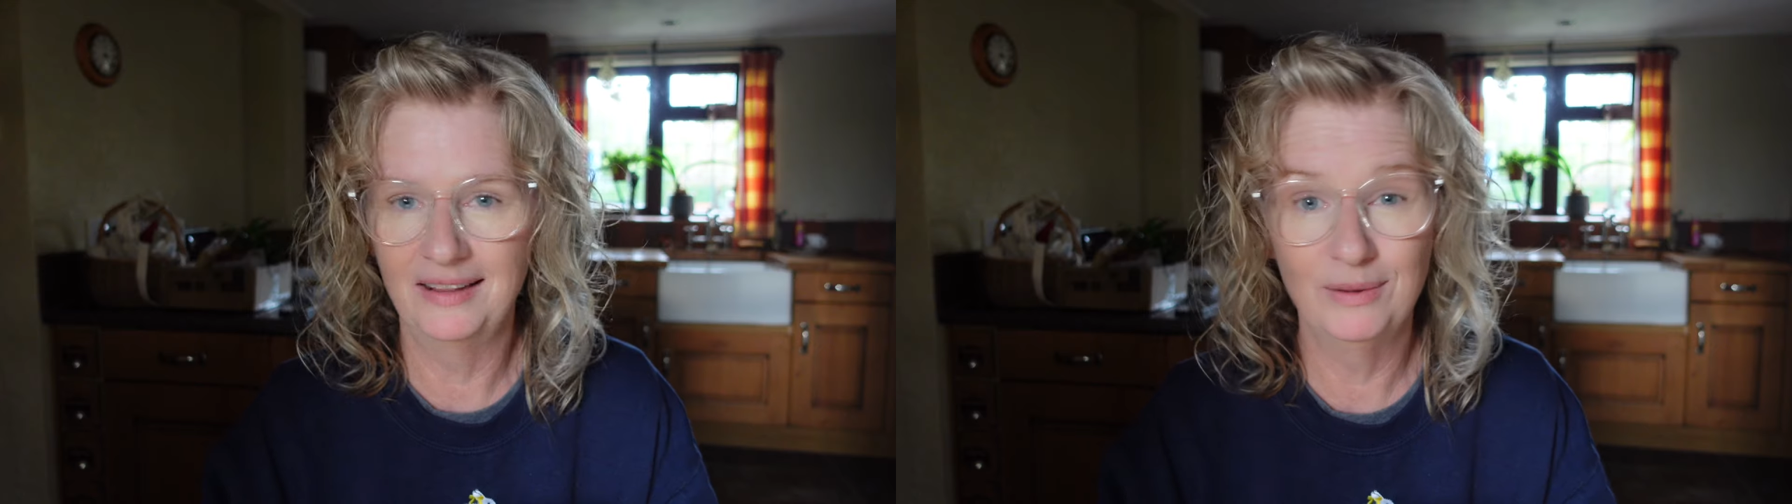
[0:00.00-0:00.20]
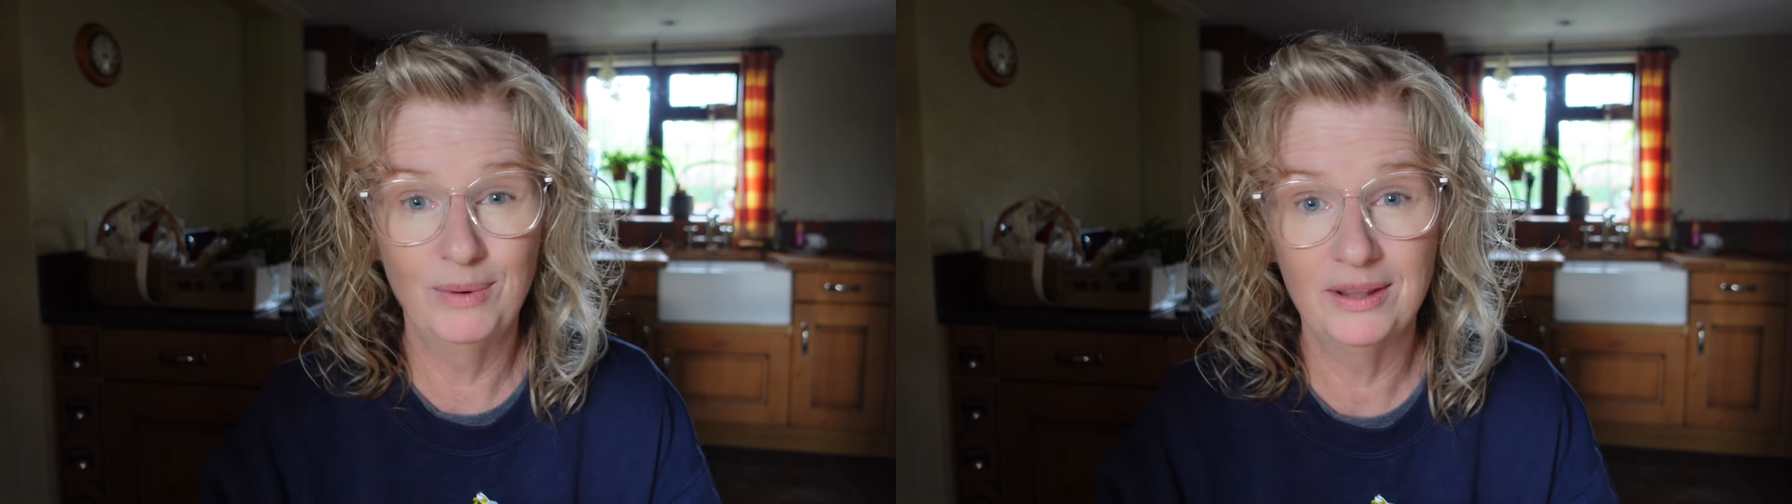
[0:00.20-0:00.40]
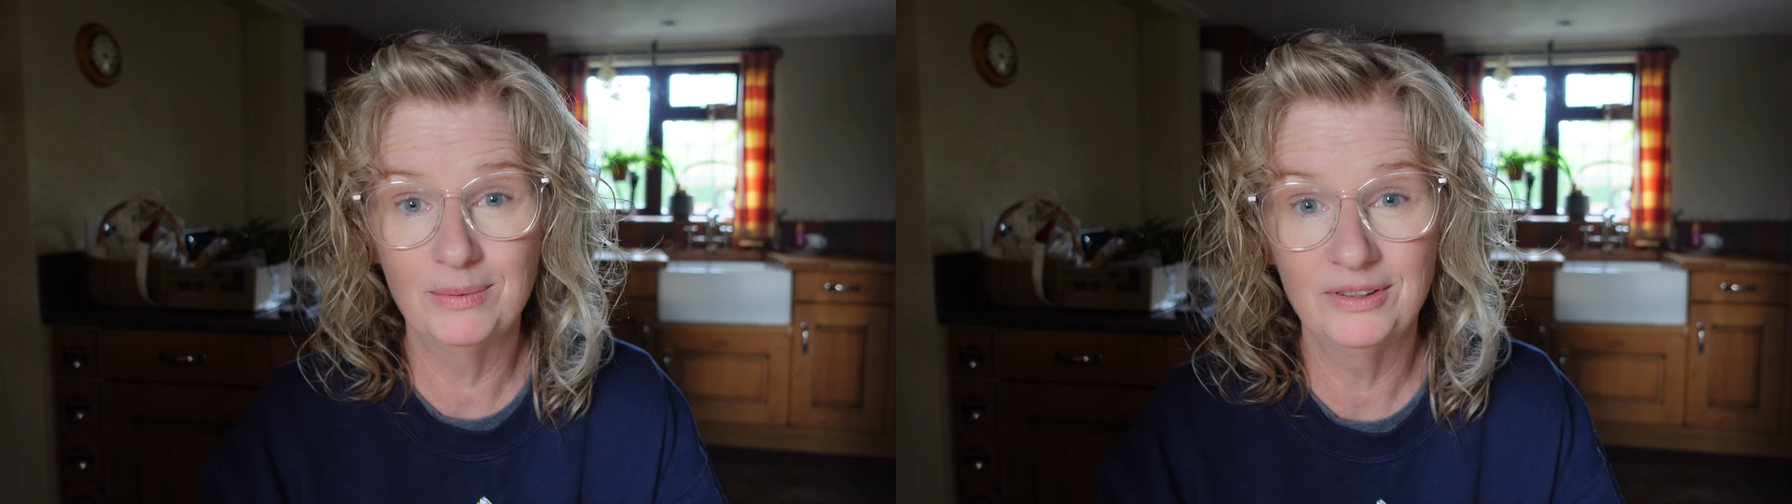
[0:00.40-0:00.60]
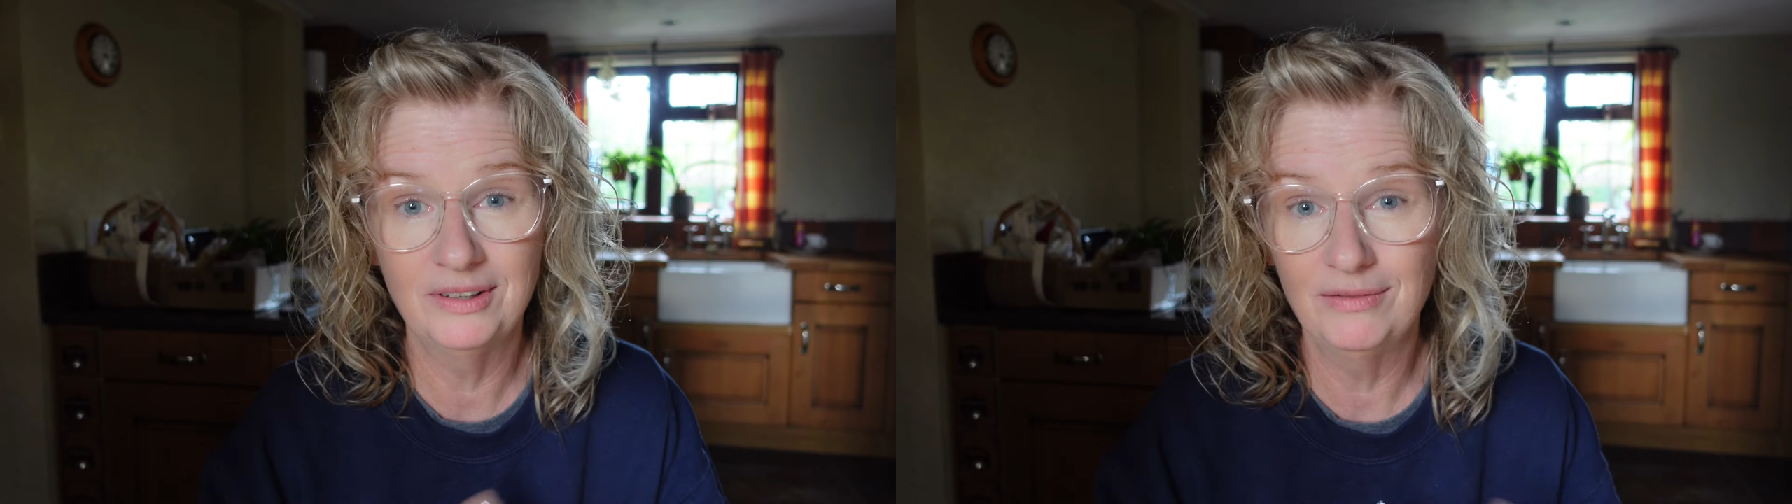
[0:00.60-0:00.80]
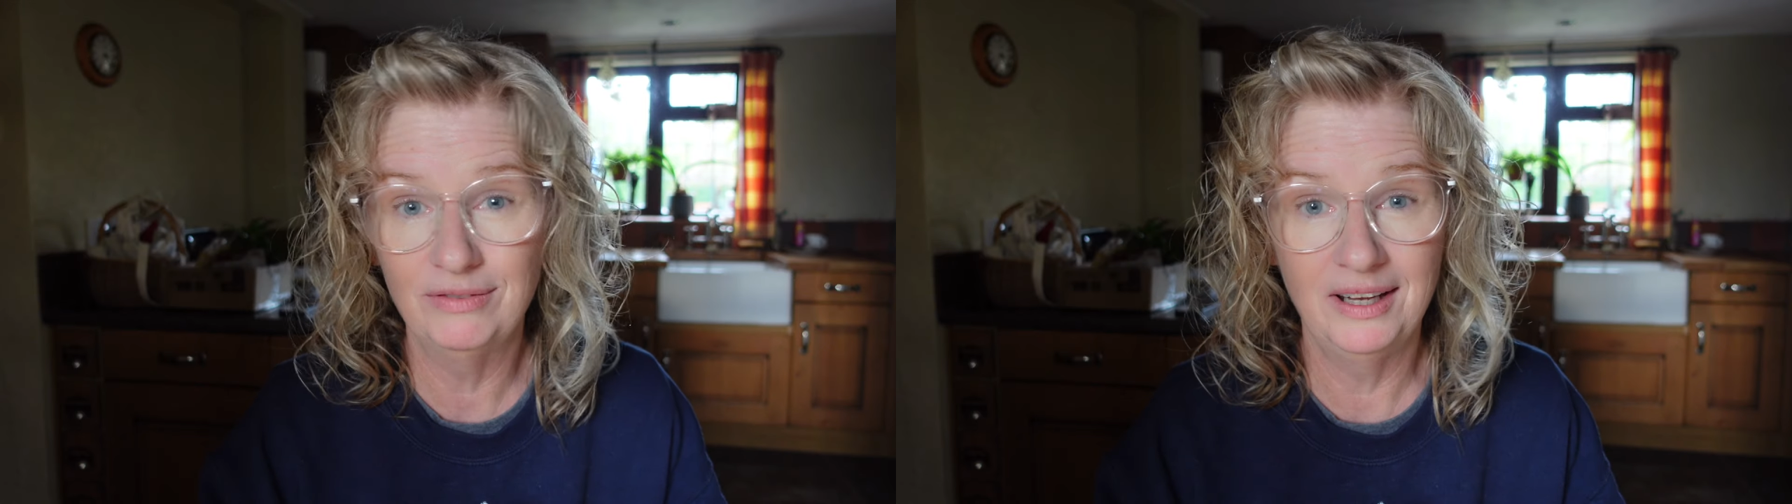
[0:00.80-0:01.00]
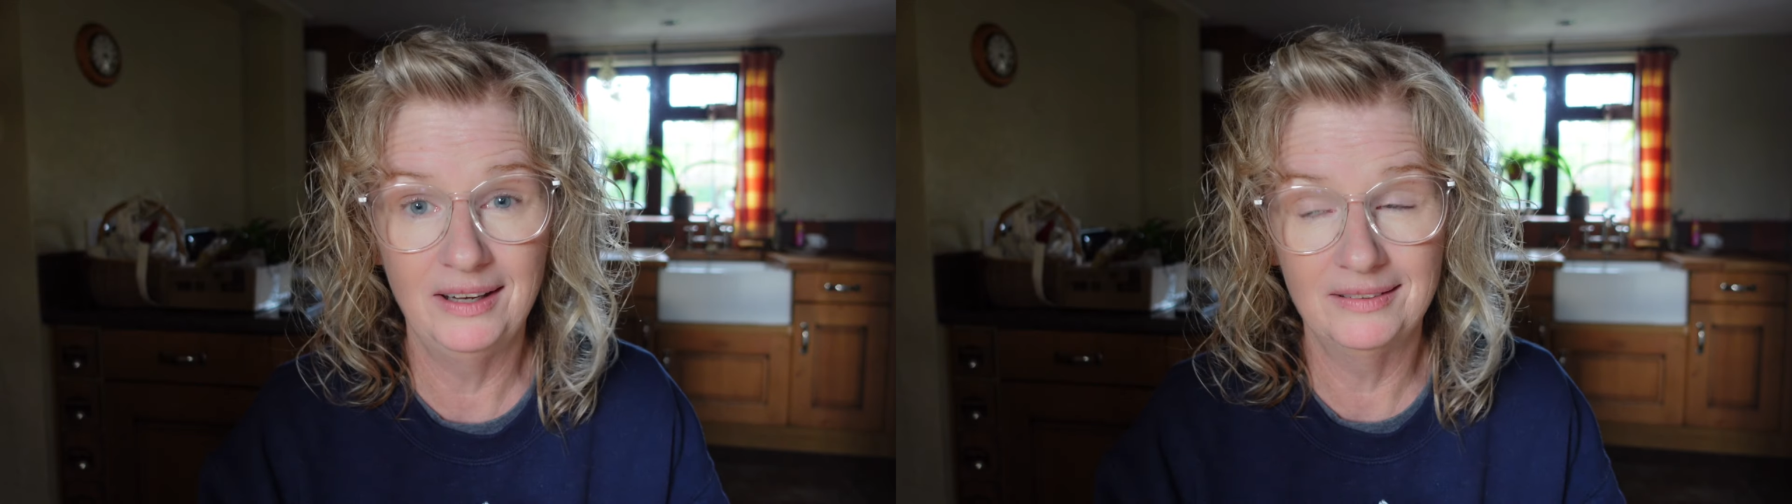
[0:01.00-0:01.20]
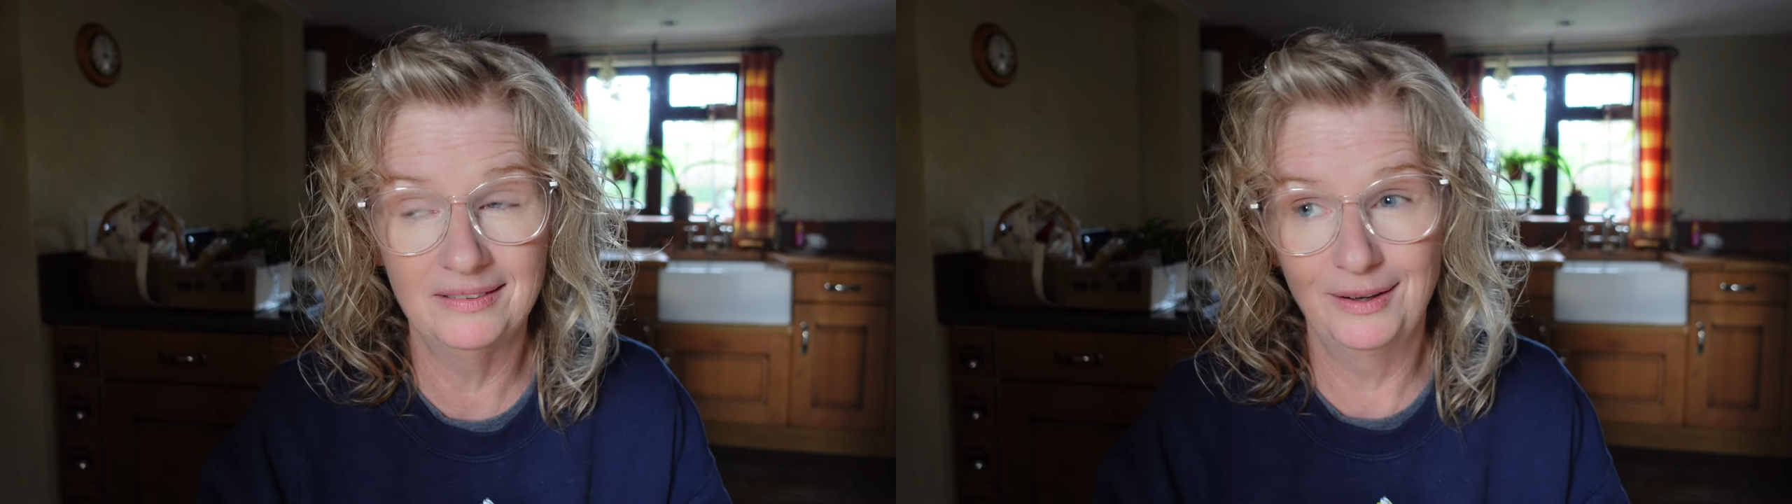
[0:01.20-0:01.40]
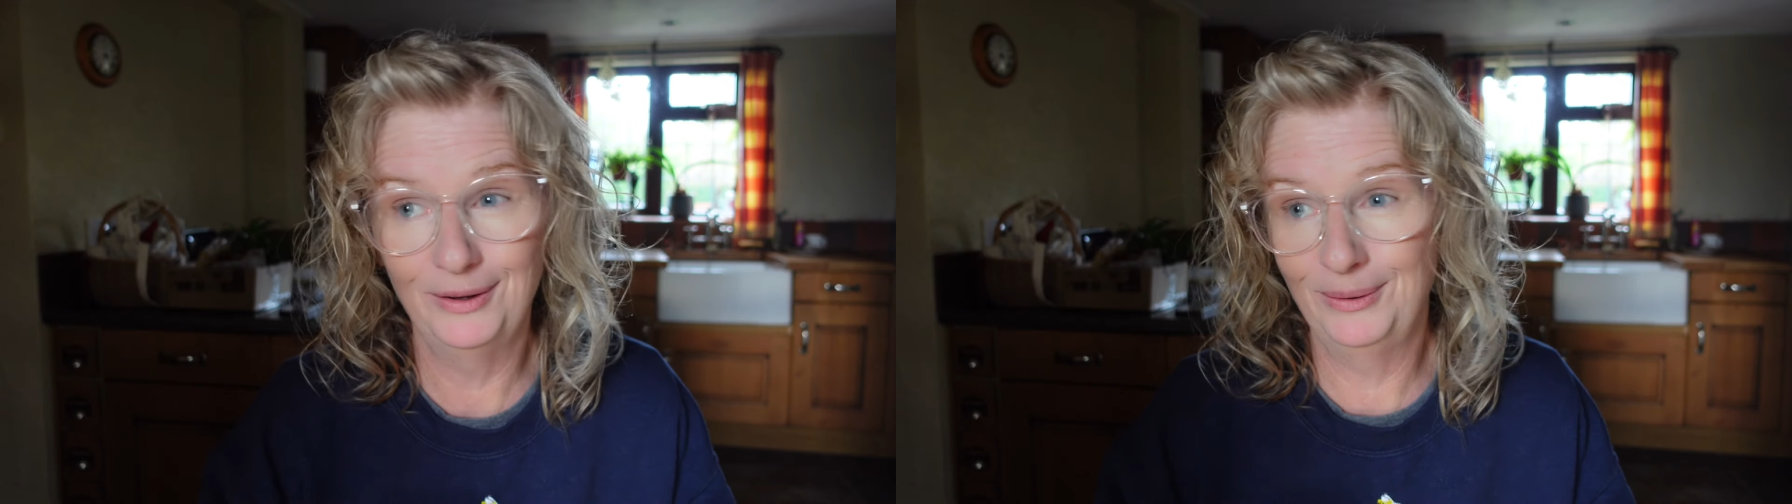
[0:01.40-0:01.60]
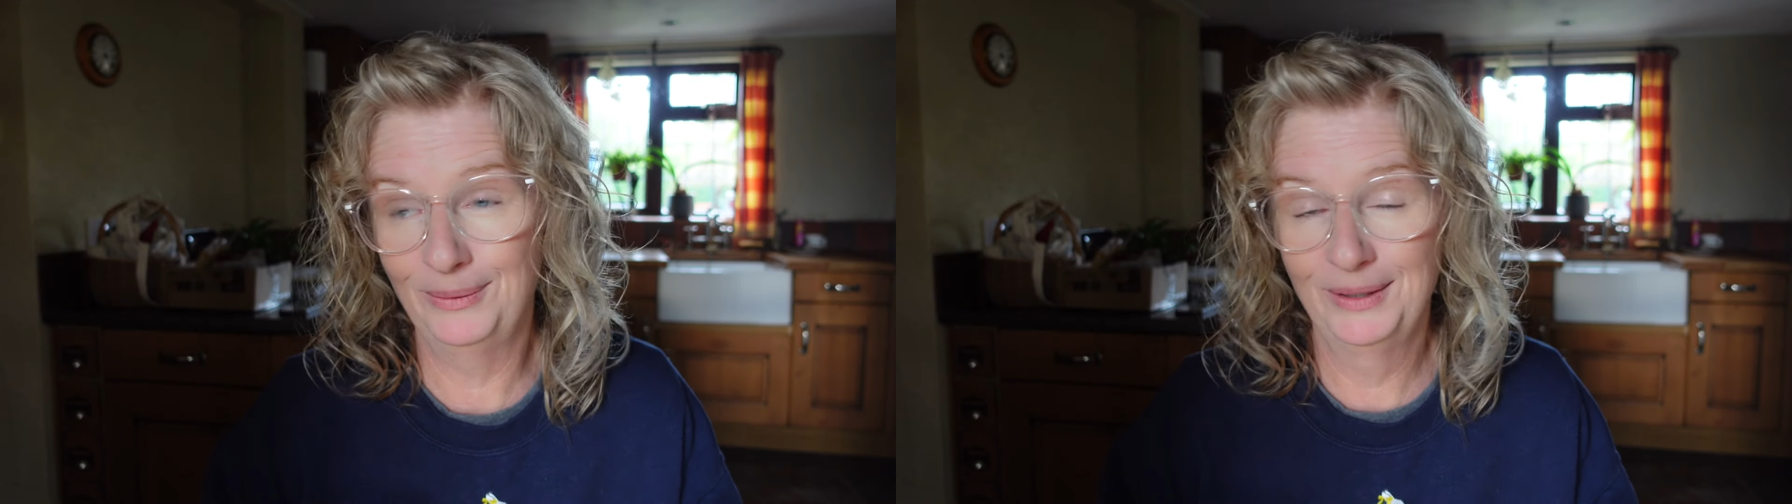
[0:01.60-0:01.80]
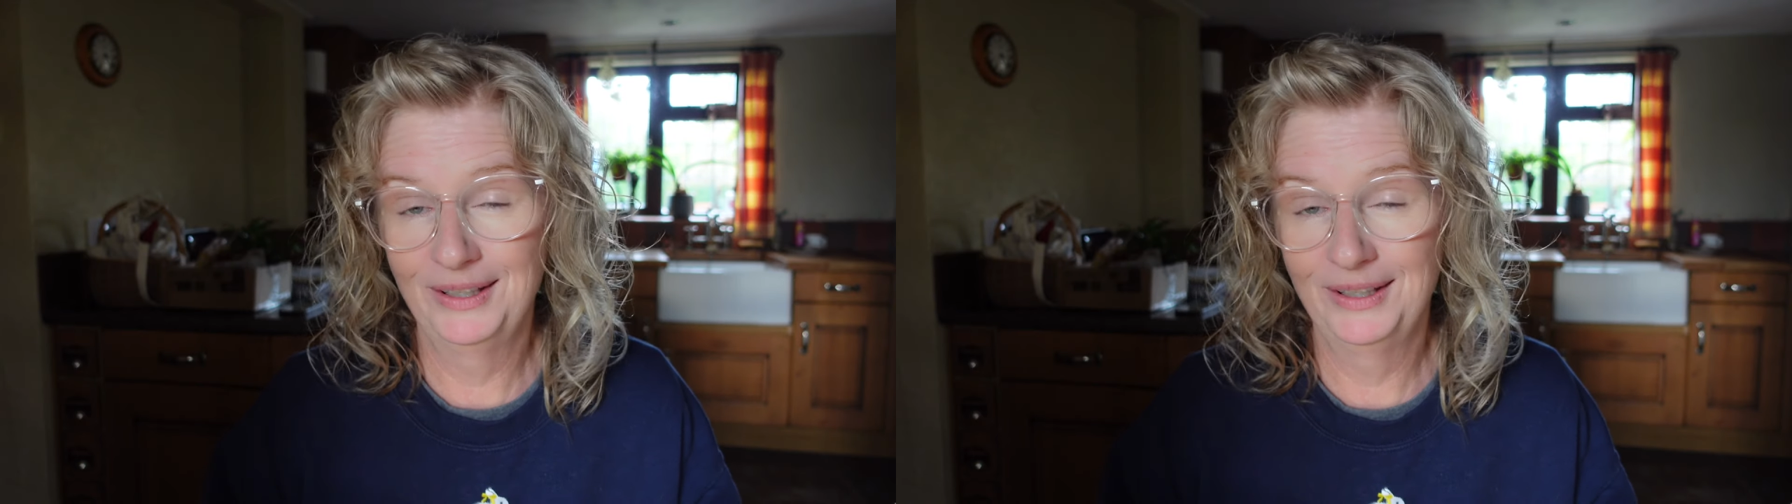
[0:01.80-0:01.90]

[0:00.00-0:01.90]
the weather was lovely, so